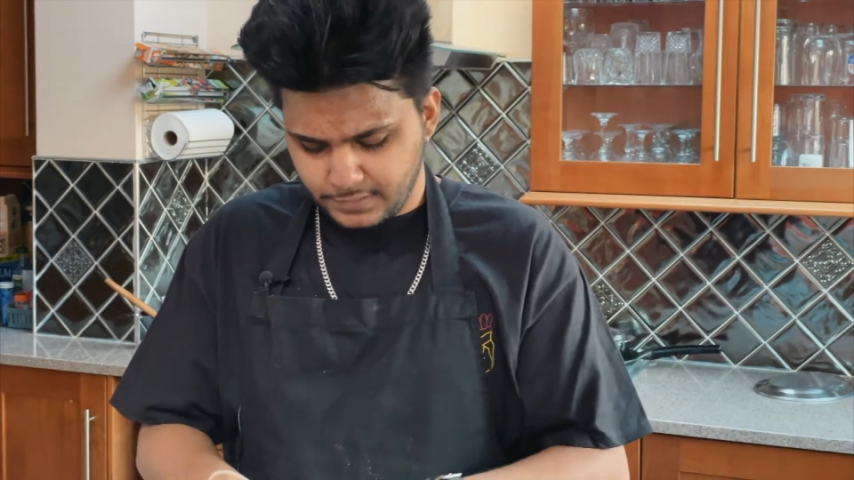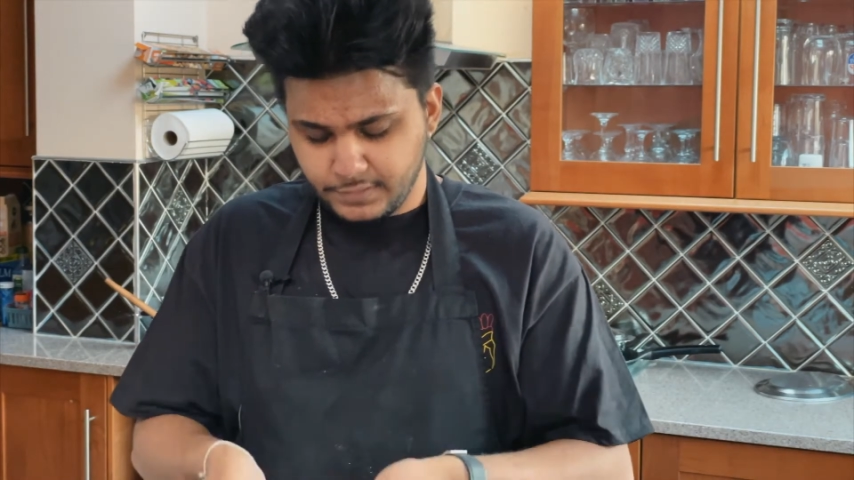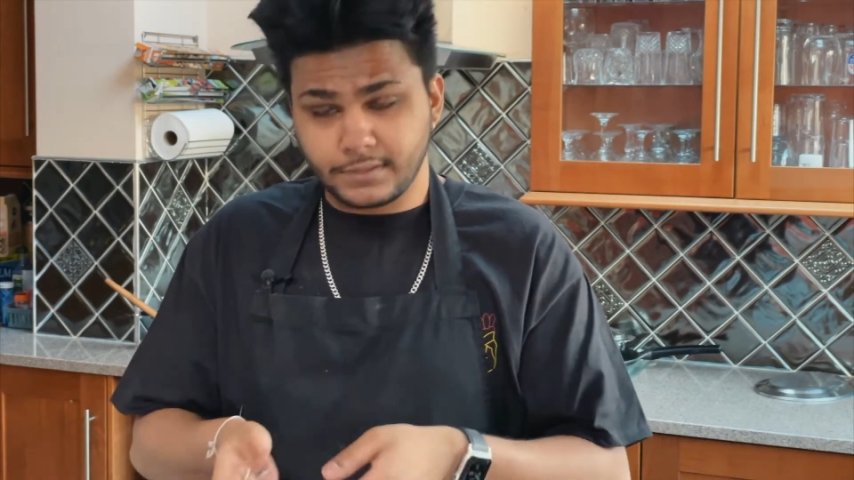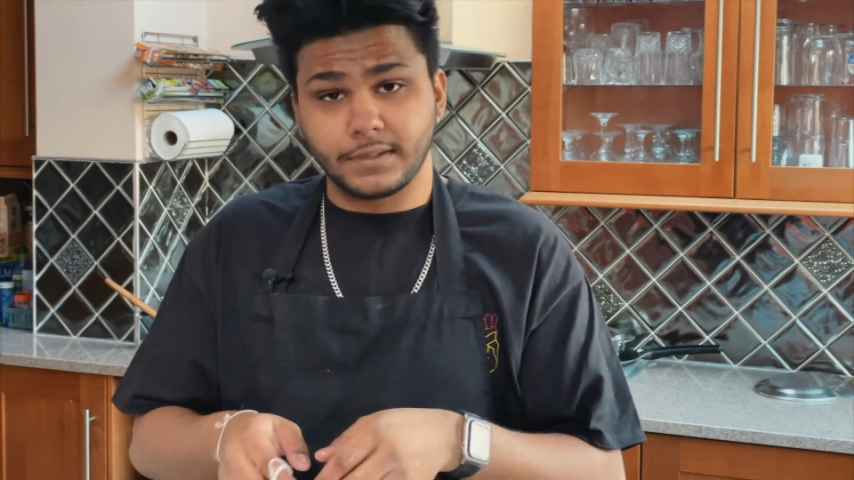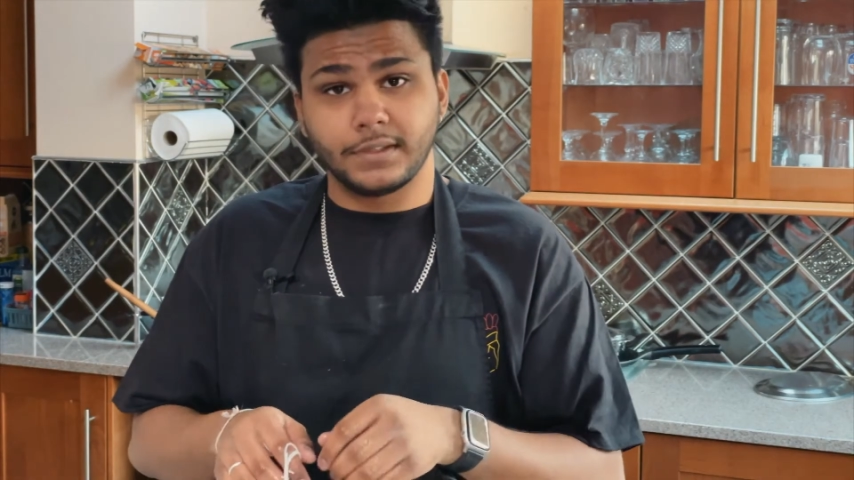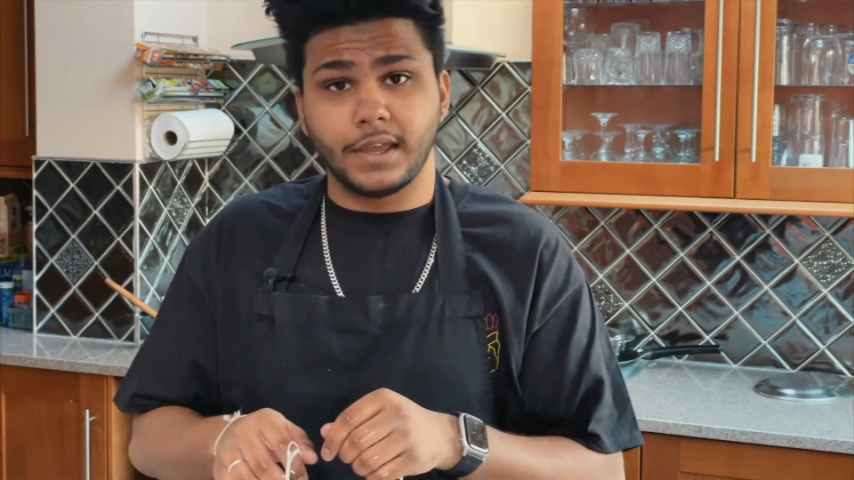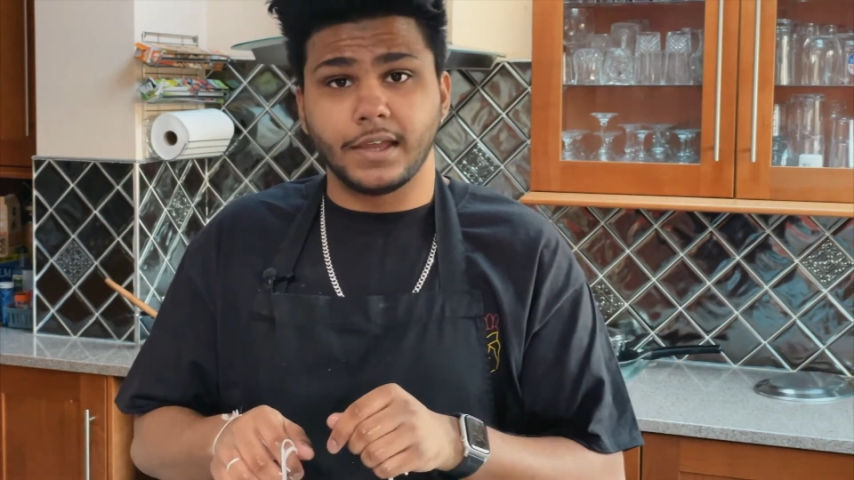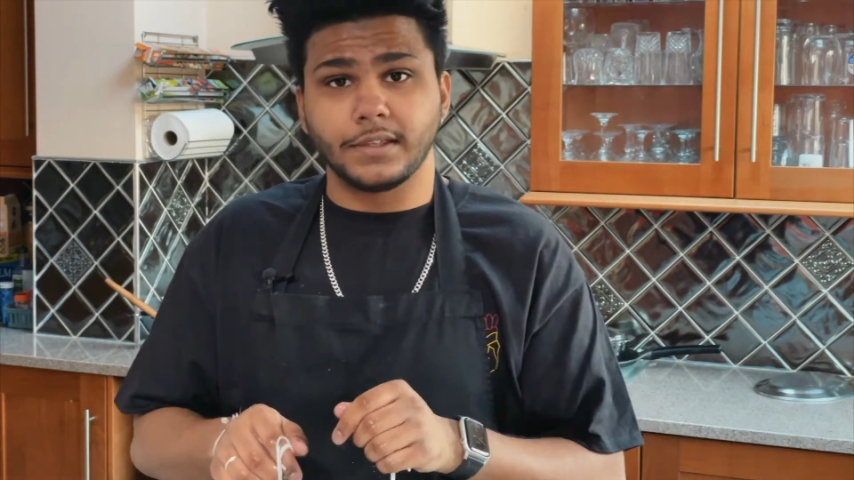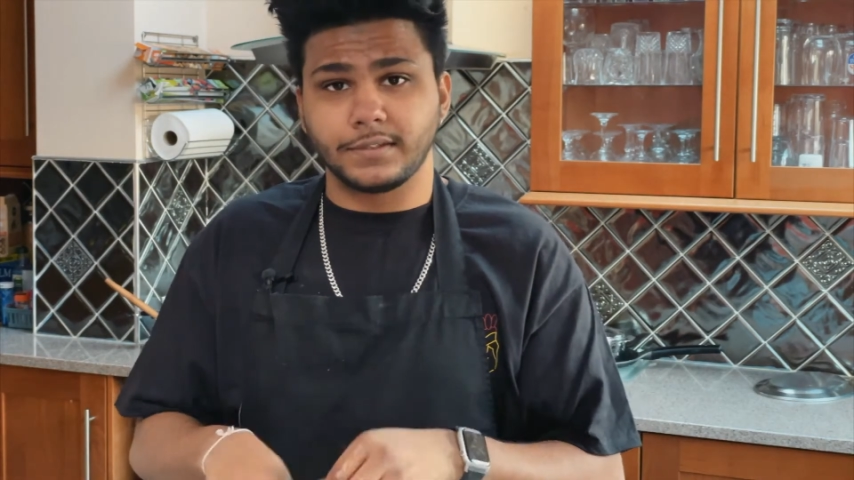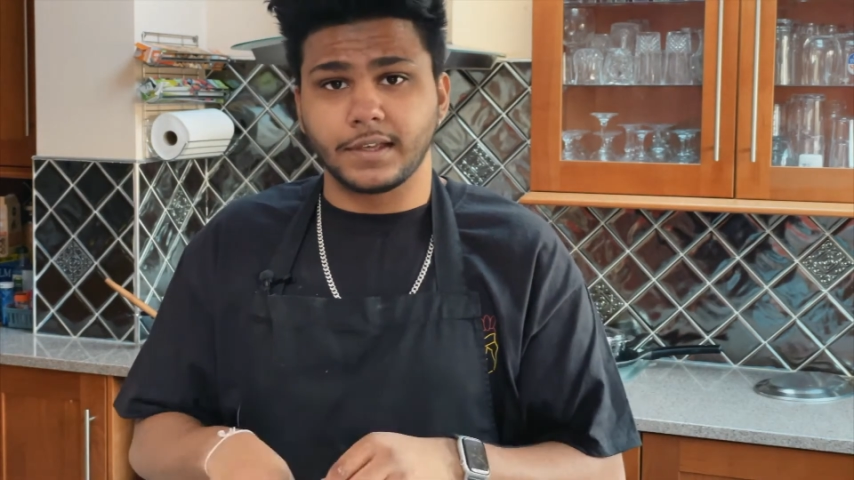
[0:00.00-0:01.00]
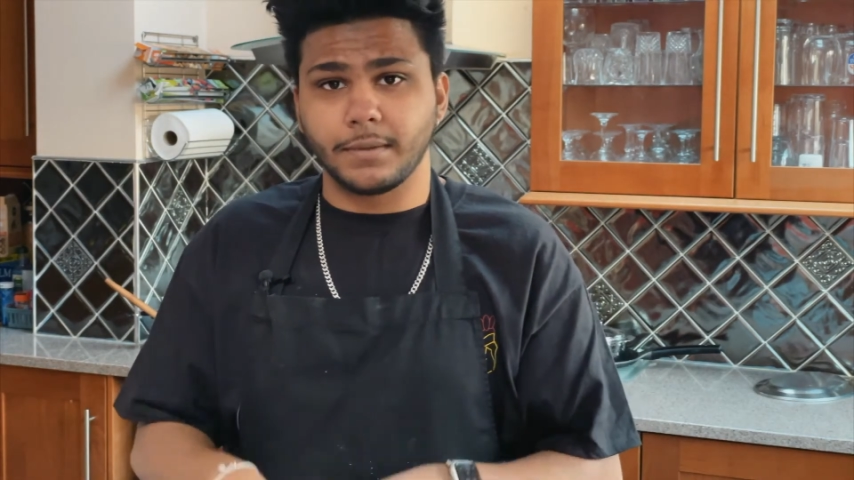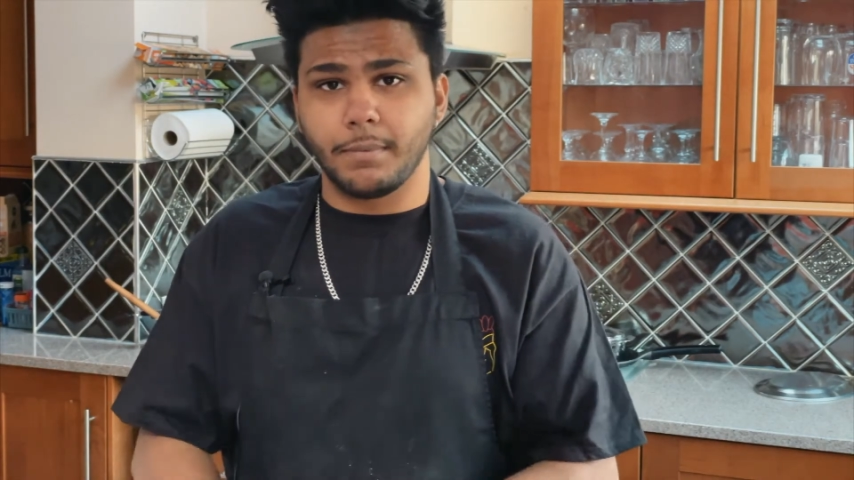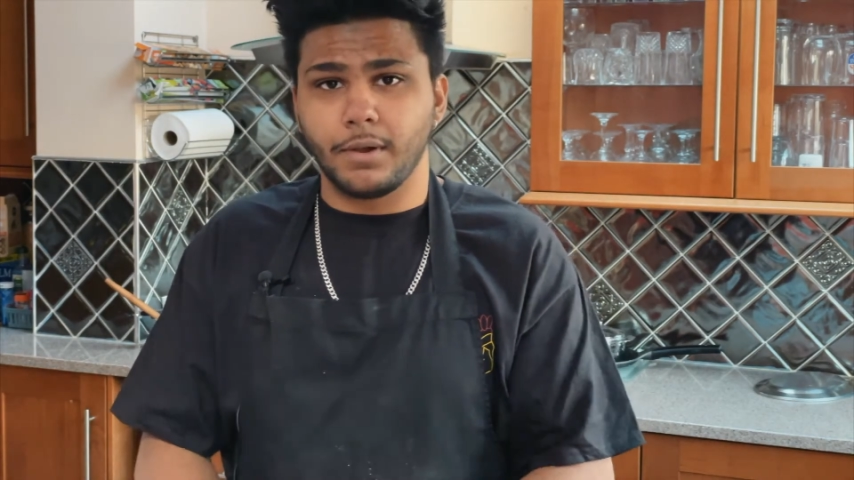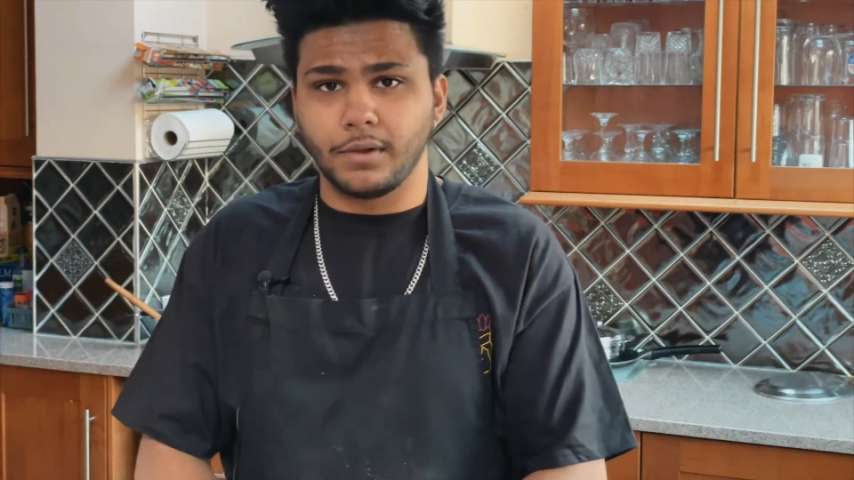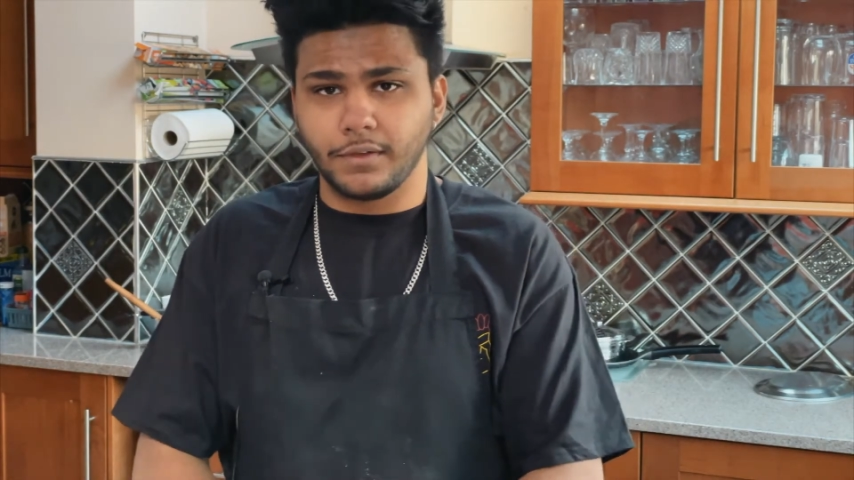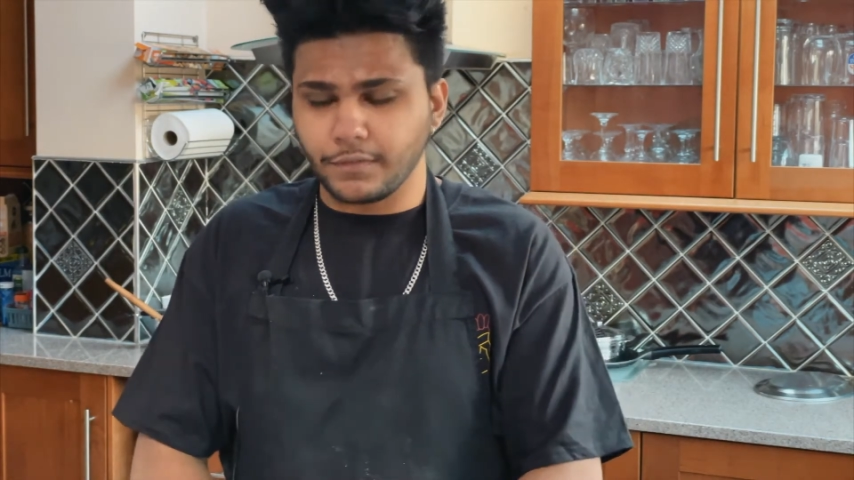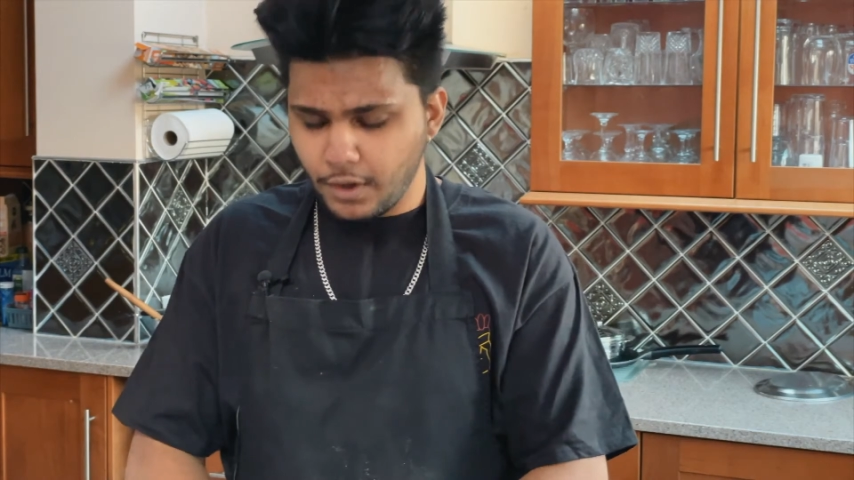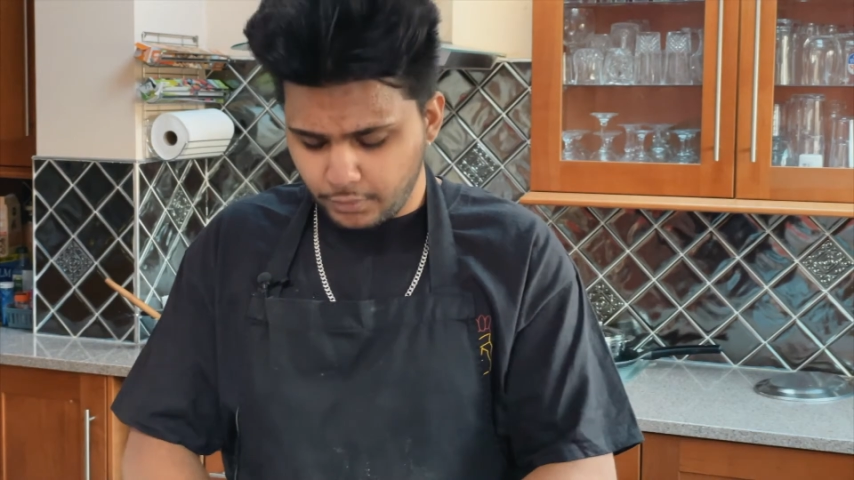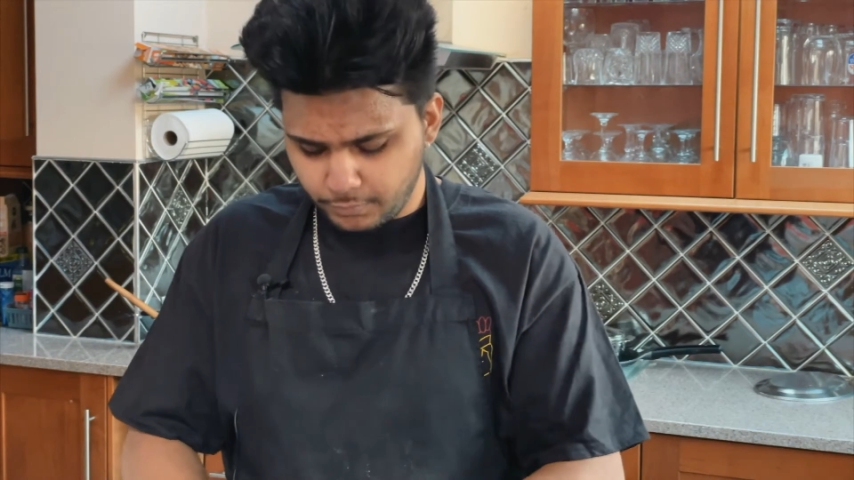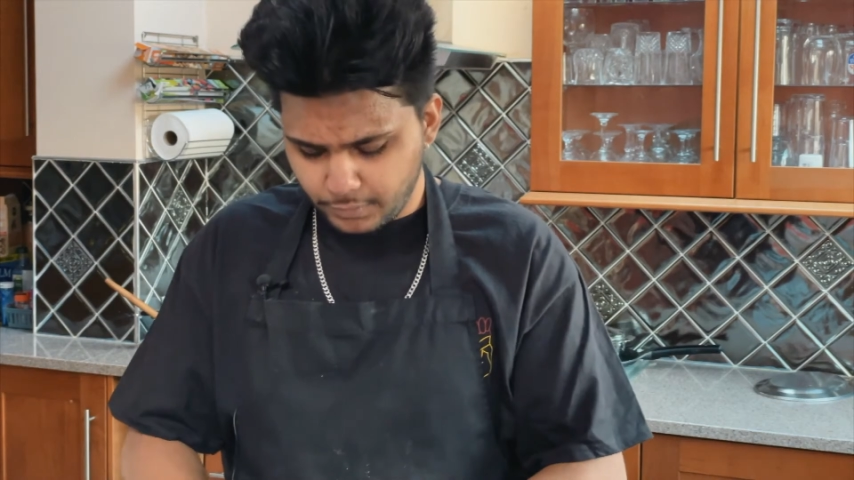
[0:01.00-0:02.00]
its second bowl of
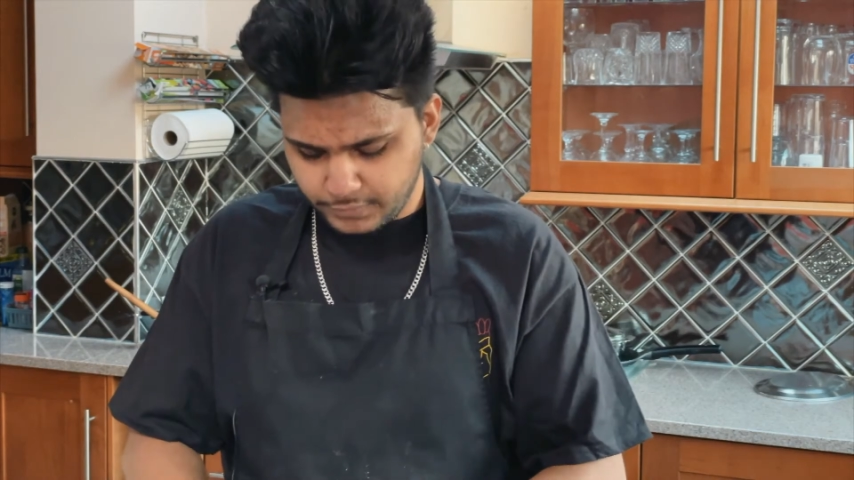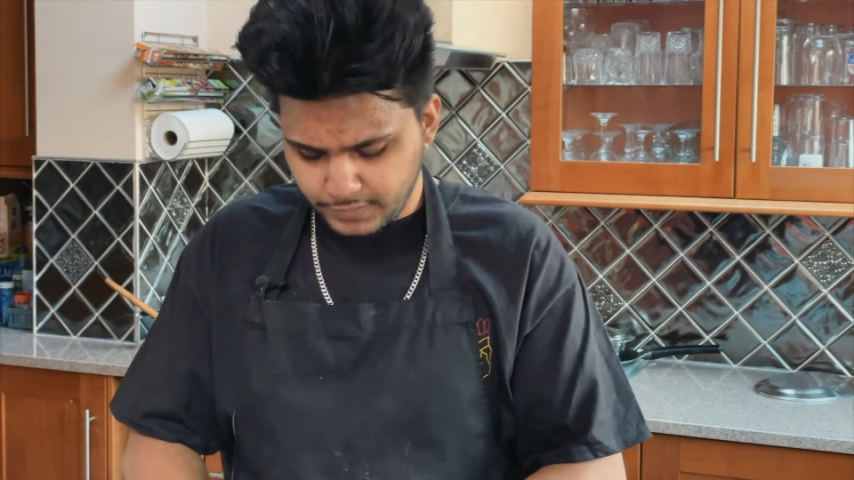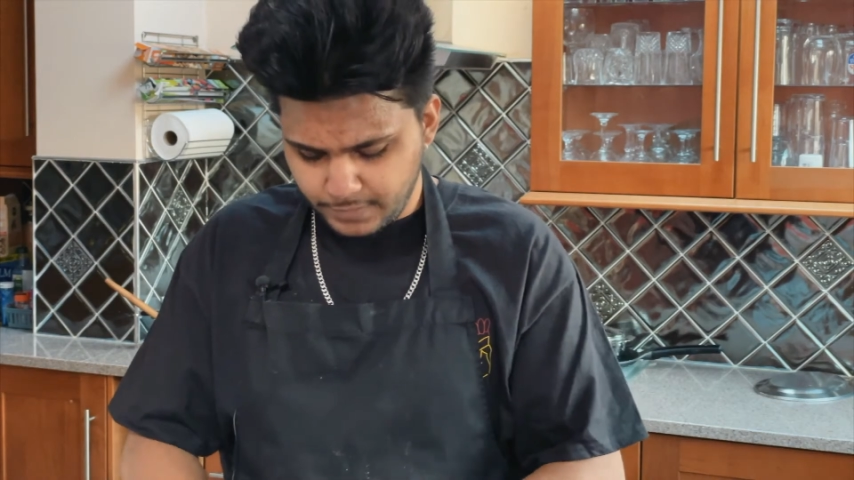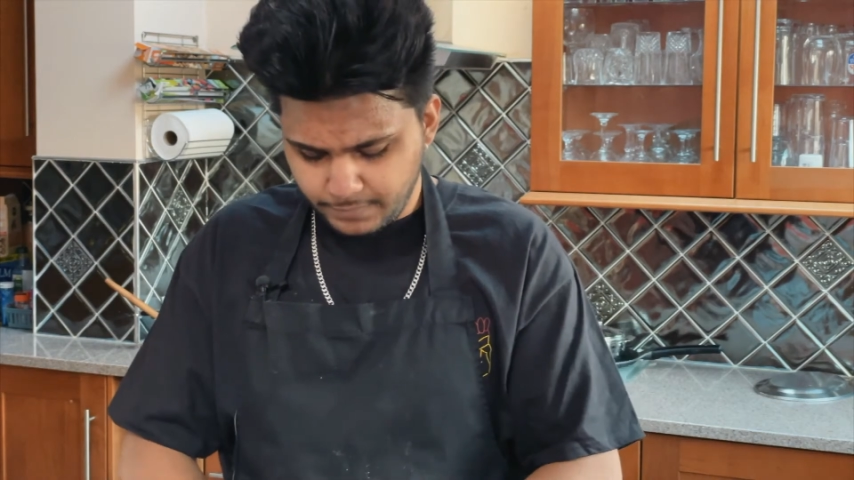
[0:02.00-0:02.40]
cold water.